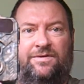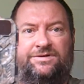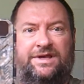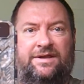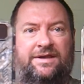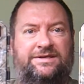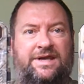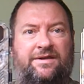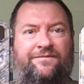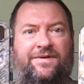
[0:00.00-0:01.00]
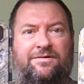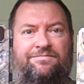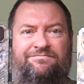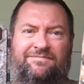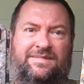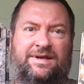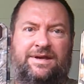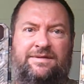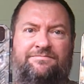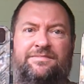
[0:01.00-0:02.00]
you see these out in the field,
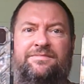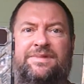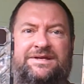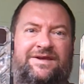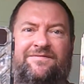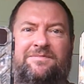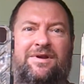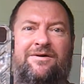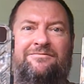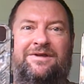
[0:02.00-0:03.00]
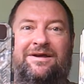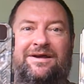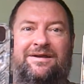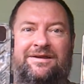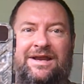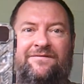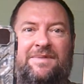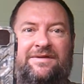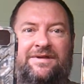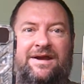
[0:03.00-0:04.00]
please leave them alone. Leave them
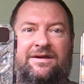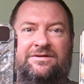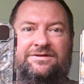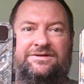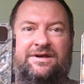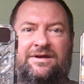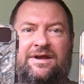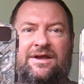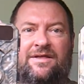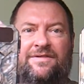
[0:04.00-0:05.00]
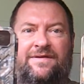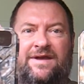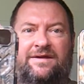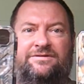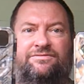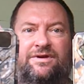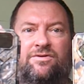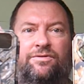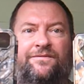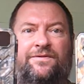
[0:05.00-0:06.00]
out there, because they're there to
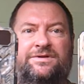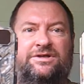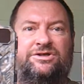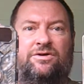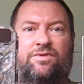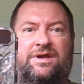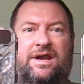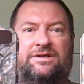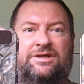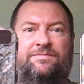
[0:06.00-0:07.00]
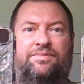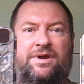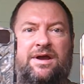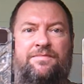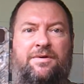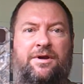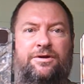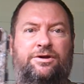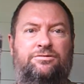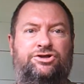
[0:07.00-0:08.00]
record the footage, so we can actually put it up on
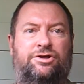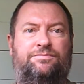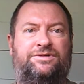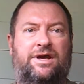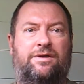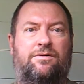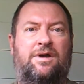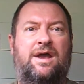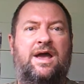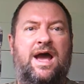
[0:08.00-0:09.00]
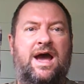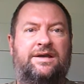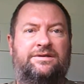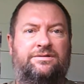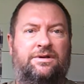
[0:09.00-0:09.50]
our YouTube channel and